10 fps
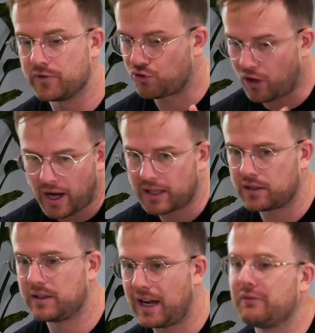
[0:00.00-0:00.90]
trying
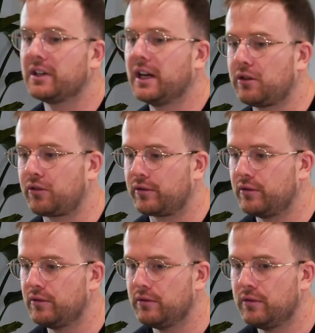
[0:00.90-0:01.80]
to navigate
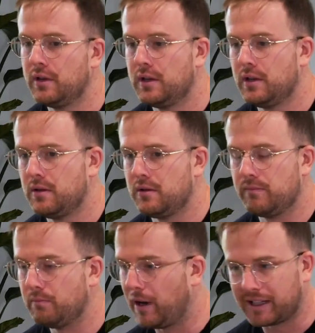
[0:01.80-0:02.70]
through
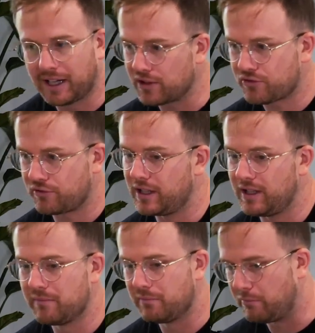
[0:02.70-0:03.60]
by
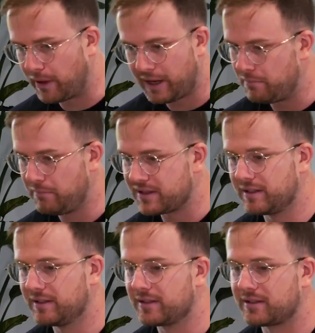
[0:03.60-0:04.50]
country, by
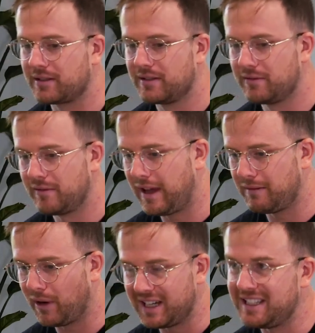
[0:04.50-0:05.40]
business,
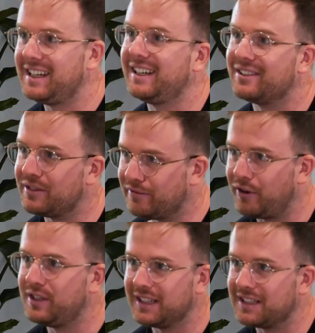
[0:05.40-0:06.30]
and by year, the
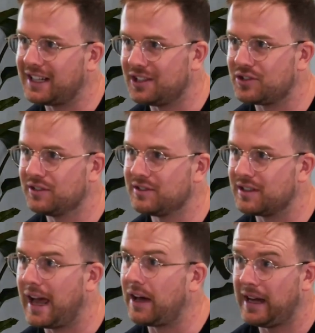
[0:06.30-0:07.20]
voting intentions
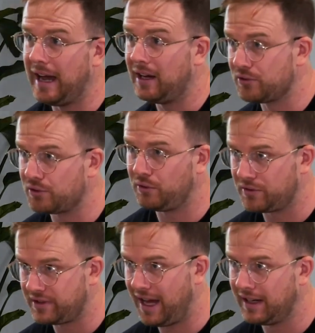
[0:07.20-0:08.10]
and how they
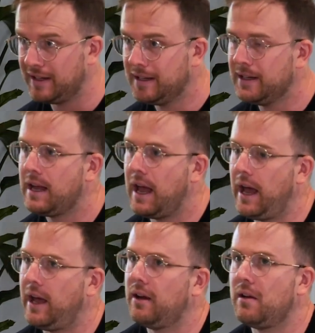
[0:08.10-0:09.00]
outsource that.
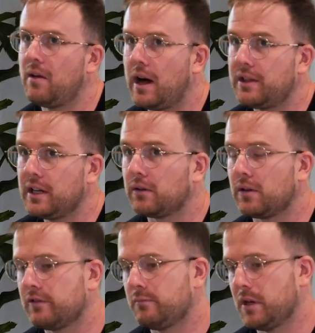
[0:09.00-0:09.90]
And I think a
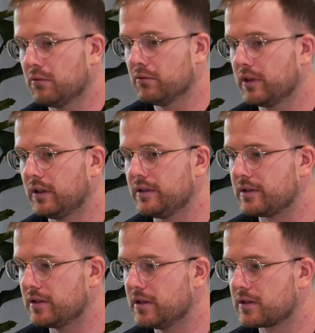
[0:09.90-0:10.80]
lot of people that
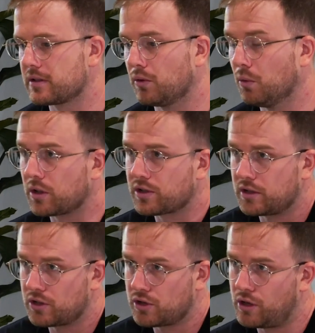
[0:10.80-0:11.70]
listen to this or watch
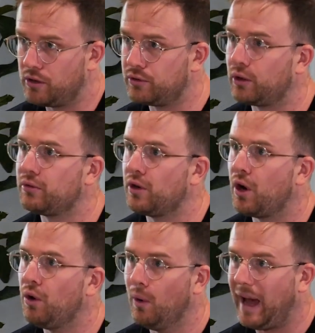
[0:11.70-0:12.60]
this show don't
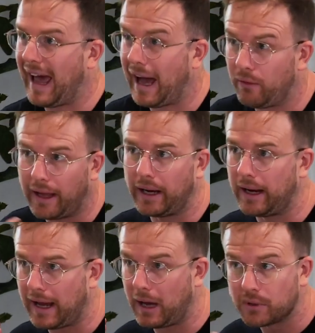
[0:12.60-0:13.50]
know how that
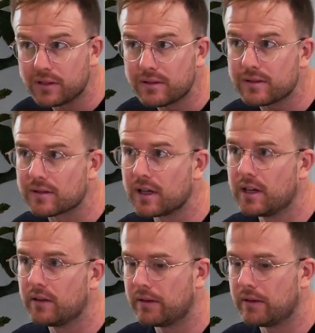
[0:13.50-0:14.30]
happens.